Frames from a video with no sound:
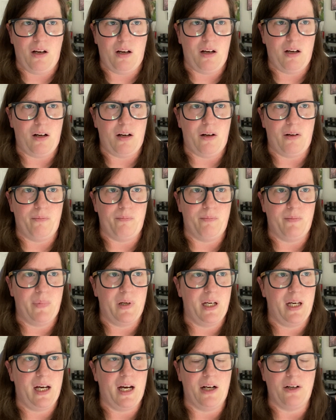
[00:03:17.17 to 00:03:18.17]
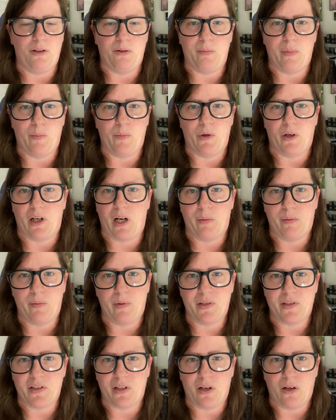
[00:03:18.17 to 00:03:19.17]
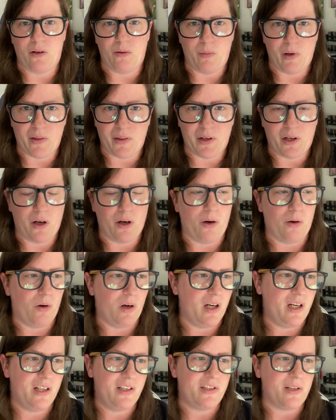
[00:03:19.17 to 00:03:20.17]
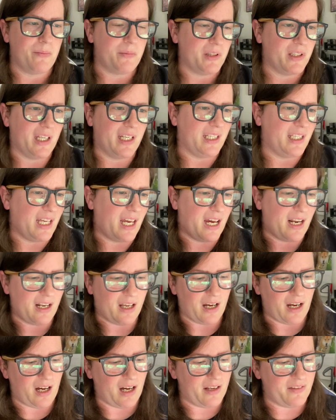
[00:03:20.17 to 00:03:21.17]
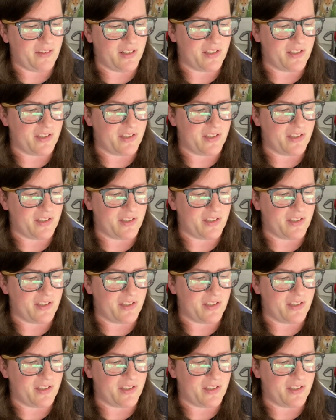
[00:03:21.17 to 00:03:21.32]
I don't remember, a couple months ago, a month ago, something like that.